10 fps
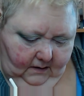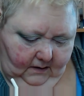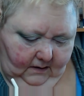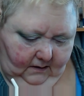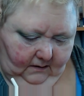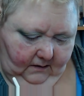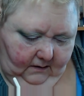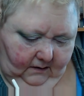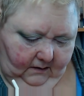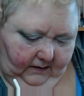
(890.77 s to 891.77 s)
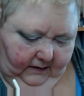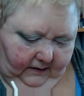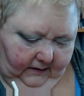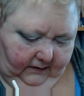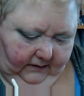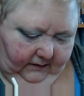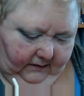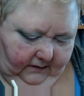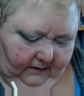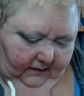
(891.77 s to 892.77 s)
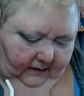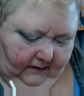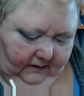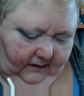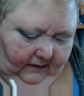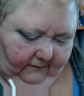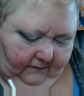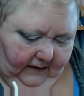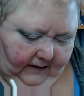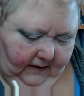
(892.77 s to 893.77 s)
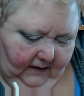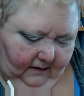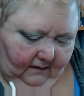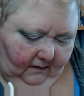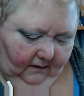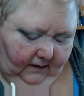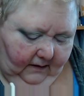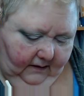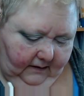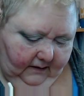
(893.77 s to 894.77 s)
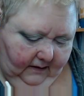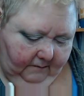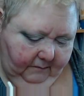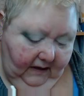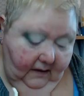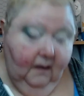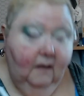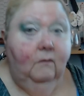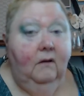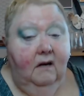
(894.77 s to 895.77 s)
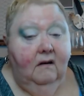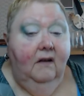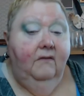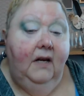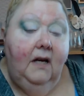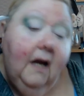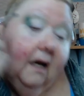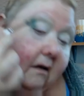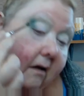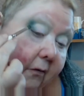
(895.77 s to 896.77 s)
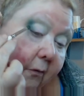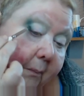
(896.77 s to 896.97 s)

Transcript: A little of this and see if we can't darken this up without having to yank another out.